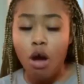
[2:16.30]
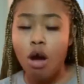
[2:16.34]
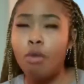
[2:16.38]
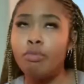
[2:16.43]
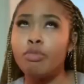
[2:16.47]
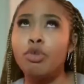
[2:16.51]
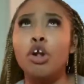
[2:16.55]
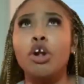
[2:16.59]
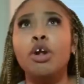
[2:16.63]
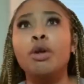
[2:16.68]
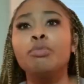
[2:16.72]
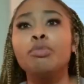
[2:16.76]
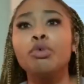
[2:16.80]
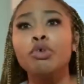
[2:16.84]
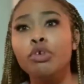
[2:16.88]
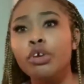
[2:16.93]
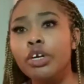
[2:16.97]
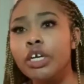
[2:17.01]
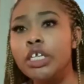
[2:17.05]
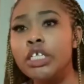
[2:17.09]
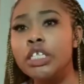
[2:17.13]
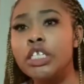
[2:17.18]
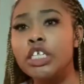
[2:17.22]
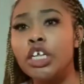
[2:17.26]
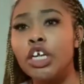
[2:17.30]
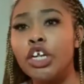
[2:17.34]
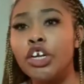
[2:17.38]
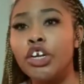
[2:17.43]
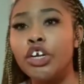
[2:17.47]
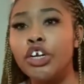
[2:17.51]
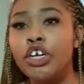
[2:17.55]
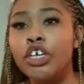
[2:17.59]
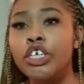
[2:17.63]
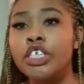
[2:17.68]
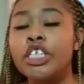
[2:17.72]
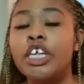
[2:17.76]
your community
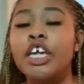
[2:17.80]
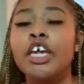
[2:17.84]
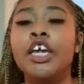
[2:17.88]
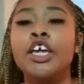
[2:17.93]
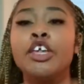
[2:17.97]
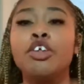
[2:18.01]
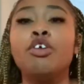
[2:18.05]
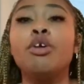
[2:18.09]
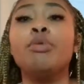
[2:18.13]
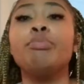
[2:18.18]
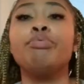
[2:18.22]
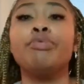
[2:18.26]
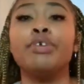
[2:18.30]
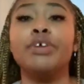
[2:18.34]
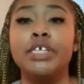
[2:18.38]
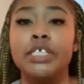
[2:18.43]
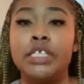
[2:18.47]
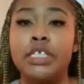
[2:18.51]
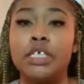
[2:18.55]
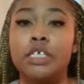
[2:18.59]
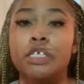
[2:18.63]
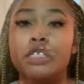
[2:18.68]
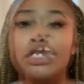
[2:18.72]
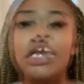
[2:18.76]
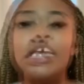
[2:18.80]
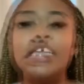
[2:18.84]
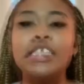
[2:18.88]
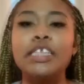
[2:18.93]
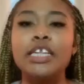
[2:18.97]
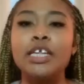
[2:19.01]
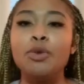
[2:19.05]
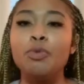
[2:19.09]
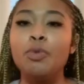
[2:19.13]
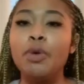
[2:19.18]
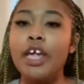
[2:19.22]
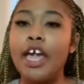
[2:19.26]
centers, and your prisons.
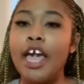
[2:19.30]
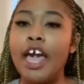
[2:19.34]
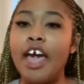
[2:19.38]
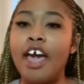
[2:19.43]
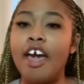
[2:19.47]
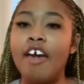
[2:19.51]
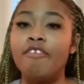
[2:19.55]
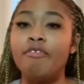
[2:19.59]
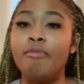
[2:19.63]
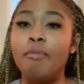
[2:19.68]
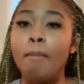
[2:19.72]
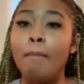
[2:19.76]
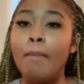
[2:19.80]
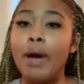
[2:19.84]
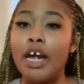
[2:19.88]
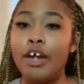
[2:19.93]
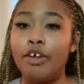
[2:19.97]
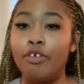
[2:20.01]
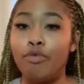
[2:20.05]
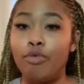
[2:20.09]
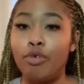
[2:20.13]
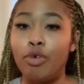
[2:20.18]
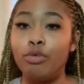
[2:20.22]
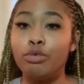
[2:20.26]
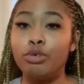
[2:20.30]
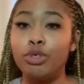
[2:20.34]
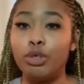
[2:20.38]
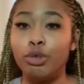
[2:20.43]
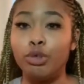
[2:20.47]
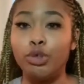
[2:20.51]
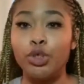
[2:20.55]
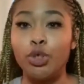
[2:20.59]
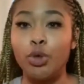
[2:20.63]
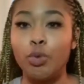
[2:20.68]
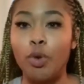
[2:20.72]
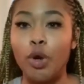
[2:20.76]
Lastly, we have micro
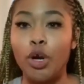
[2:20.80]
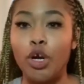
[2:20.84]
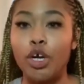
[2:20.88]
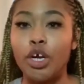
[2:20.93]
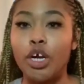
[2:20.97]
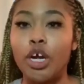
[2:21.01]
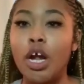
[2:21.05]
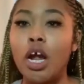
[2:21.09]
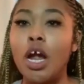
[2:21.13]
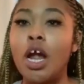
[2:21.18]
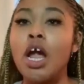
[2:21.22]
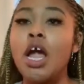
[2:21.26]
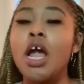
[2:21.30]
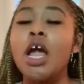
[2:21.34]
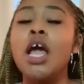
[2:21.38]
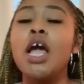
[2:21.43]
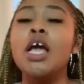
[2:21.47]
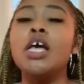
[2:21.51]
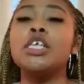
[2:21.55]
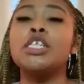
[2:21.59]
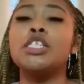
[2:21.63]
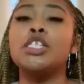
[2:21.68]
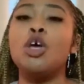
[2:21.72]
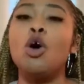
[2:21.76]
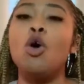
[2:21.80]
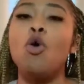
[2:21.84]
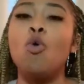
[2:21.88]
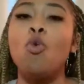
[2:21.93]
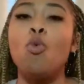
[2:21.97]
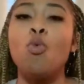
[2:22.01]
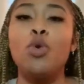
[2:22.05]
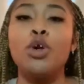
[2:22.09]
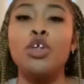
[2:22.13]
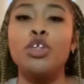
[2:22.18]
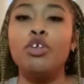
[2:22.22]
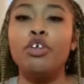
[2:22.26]
social work. So
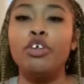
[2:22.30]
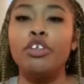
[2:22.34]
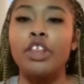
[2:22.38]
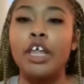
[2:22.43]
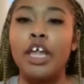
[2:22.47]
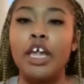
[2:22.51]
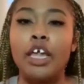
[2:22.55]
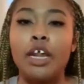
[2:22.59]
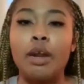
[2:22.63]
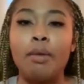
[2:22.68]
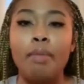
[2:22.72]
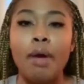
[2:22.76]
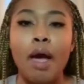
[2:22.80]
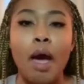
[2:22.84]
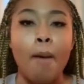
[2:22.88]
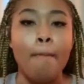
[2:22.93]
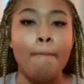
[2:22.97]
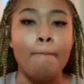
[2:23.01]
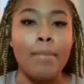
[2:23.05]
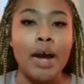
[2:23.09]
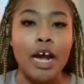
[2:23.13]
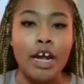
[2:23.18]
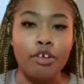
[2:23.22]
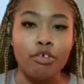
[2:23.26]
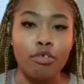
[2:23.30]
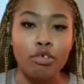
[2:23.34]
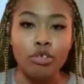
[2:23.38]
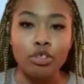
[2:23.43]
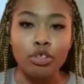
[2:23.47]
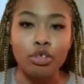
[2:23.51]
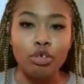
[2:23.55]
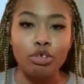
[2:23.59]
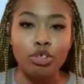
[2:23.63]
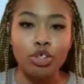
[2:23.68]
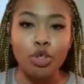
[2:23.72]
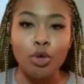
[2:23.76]
when you're thinking about micro
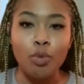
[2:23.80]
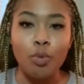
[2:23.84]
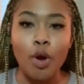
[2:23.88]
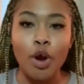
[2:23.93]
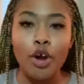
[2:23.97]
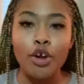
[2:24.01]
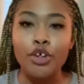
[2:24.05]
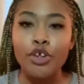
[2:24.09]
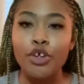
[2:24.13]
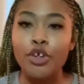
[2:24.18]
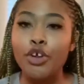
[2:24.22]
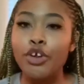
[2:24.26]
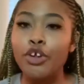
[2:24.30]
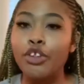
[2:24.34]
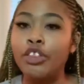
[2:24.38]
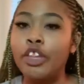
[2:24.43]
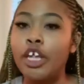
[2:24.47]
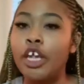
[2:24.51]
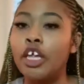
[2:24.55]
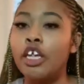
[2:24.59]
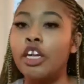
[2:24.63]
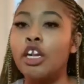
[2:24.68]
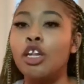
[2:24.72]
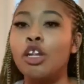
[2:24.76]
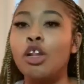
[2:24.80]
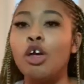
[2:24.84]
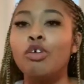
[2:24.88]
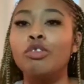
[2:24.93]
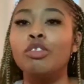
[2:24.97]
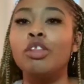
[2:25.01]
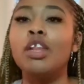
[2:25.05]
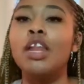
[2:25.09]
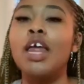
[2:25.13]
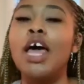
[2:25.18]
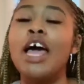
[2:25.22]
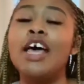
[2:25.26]
social work, you're thinking along
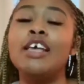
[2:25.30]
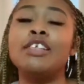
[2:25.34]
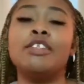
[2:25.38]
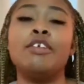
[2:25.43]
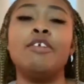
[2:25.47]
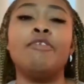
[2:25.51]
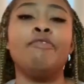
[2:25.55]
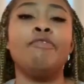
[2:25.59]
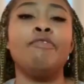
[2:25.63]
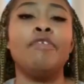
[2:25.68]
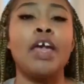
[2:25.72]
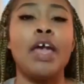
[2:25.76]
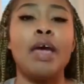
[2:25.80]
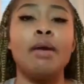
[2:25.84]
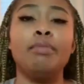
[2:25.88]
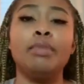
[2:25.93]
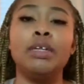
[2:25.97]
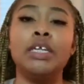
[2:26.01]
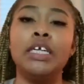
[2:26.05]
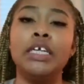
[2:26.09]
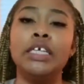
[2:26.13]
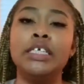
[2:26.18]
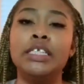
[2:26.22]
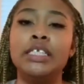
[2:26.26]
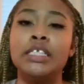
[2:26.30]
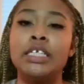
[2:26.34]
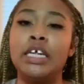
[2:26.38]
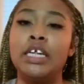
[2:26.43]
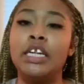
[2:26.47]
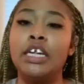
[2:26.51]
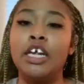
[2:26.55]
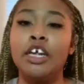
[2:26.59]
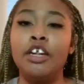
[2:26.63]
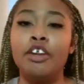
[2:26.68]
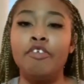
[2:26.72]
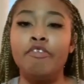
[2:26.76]
the lines of families and
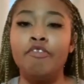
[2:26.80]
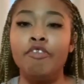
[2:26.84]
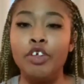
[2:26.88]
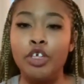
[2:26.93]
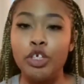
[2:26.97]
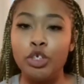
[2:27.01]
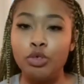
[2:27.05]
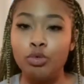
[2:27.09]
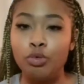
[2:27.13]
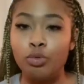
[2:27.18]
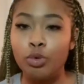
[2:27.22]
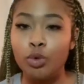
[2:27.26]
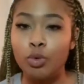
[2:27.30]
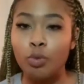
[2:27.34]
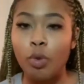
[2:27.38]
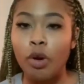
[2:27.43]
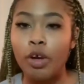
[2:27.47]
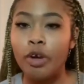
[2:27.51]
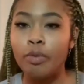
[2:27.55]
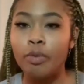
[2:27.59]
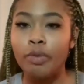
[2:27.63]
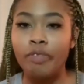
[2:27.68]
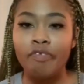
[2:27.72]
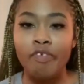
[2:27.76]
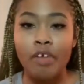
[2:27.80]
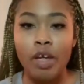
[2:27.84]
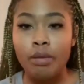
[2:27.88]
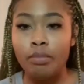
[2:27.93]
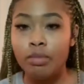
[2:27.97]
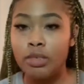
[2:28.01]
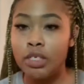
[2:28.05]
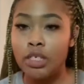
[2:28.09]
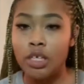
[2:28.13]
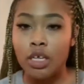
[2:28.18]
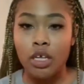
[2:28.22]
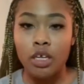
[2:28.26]
individuals, working with
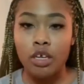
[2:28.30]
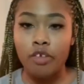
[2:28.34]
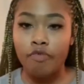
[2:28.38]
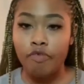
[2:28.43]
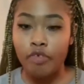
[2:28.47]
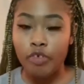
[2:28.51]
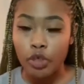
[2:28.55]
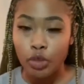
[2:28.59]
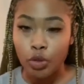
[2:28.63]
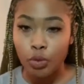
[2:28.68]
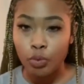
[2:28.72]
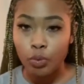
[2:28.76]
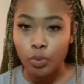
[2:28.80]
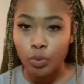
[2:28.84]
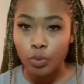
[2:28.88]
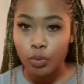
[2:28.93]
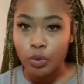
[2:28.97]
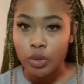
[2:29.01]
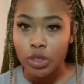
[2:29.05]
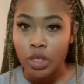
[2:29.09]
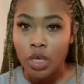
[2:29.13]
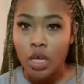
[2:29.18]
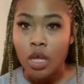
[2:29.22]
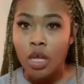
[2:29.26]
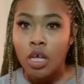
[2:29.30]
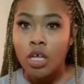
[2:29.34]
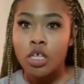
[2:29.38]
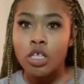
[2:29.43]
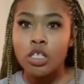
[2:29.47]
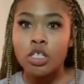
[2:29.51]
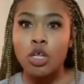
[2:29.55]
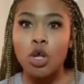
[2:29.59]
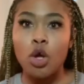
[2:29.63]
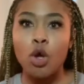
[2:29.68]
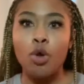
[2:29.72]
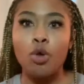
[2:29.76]
families and individuals.
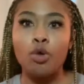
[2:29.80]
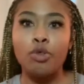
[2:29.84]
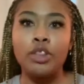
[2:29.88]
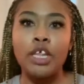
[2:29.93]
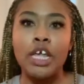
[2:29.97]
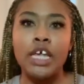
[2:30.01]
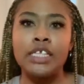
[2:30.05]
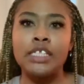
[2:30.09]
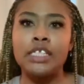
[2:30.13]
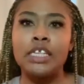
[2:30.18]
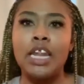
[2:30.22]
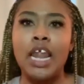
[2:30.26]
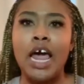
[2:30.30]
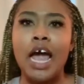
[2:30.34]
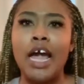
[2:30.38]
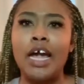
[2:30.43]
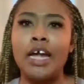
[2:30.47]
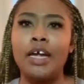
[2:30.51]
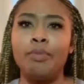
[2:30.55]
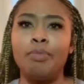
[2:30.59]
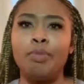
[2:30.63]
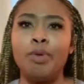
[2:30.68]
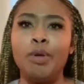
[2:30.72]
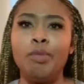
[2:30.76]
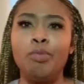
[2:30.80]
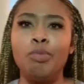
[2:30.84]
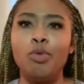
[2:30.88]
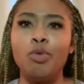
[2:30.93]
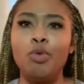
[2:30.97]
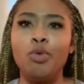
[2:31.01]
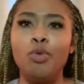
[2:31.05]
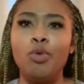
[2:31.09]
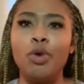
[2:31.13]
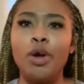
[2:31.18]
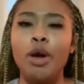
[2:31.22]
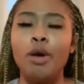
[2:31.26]
So that's like
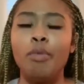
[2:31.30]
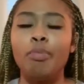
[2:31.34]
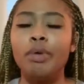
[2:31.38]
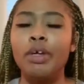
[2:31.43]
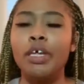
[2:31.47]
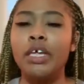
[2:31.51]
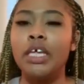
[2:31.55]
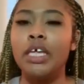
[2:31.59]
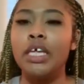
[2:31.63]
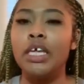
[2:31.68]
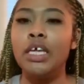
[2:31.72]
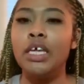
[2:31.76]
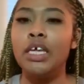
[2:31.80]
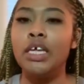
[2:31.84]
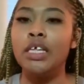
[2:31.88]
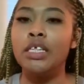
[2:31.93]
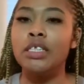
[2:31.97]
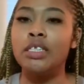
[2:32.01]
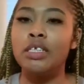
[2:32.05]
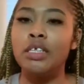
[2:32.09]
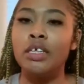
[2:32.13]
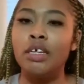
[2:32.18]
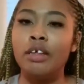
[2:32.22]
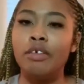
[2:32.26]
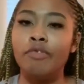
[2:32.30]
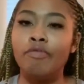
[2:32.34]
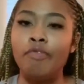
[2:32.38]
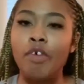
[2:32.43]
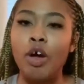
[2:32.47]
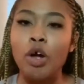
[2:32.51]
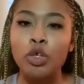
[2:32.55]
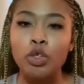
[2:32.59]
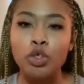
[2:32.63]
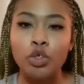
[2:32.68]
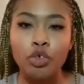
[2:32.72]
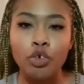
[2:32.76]
people helping kids in
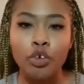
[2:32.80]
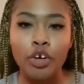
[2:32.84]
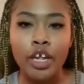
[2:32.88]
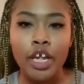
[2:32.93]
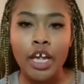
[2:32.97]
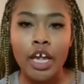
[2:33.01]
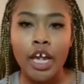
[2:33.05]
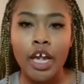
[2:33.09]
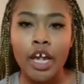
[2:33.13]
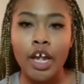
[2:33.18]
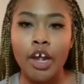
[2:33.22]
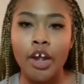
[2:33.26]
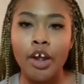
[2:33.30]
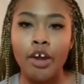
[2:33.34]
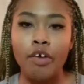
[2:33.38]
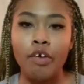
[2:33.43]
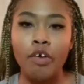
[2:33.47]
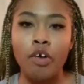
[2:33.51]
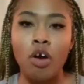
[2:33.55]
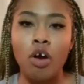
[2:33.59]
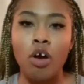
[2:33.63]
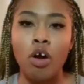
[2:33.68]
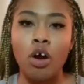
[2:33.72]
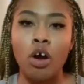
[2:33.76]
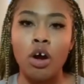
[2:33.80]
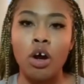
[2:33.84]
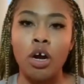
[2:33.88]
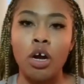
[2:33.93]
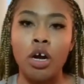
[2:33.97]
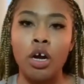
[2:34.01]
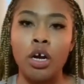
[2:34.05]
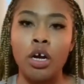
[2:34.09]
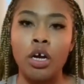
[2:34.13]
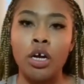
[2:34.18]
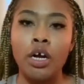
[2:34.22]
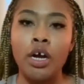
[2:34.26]
foster care,
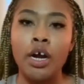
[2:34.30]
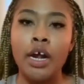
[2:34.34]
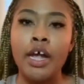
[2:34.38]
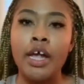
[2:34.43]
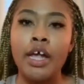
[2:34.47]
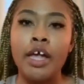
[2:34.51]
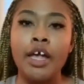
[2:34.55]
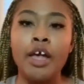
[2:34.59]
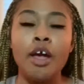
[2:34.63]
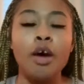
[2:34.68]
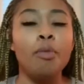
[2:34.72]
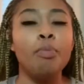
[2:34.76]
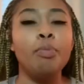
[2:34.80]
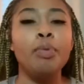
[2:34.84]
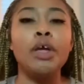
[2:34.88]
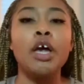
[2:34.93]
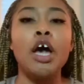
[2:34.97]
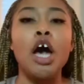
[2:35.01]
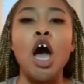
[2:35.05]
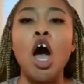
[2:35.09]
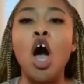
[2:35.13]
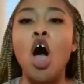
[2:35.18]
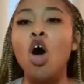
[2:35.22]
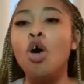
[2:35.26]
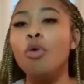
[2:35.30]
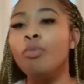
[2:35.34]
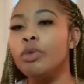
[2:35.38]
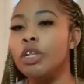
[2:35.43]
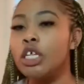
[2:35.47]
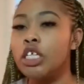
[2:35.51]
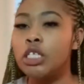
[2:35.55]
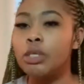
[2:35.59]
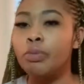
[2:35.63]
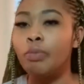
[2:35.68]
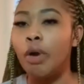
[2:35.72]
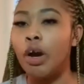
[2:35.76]
or helping a
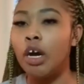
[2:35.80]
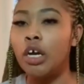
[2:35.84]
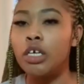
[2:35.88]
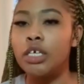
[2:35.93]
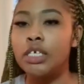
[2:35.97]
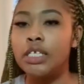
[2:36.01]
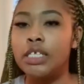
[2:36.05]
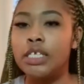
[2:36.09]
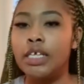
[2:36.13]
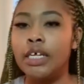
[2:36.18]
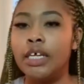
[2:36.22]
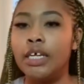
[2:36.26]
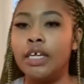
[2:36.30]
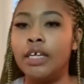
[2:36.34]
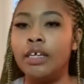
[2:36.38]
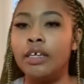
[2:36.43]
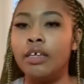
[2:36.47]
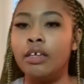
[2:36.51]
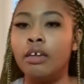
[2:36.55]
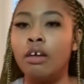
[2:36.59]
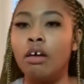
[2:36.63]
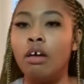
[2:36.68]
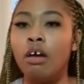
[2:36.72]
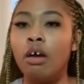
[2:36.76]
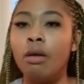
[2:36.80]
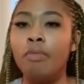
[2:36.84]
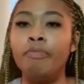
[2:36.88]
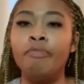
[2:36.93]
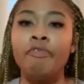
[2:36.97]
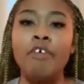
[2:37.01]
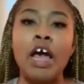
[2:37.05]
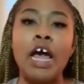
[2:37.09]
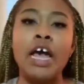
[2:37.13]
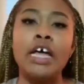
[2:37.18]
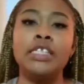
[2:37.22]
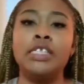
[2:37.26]
homeless person
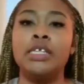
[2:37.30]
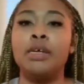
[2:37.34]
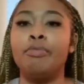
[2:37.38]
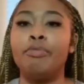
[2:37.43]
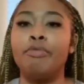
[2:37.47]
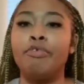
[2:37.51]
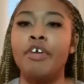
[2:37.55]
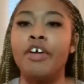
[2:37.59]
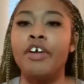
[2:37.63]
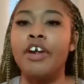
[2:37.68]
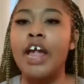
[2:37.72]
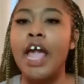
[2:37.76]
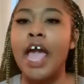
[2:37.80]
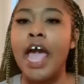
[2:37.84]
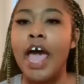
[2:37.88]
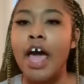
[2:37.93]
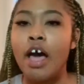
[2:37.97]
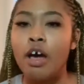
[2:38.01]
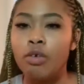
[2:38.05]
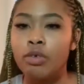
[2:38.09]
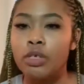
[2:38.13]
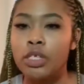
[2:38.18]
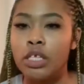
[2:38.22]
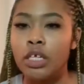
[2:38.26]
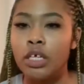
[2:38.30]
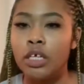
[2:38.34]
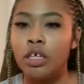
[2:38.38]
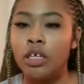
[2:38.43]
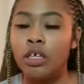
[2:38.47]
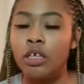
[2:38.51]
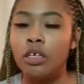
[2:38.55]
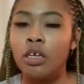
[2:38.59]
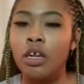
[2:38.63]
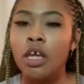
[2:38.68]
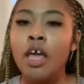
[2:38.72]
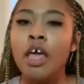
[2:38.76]
find temporary
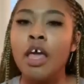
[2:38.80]
housing.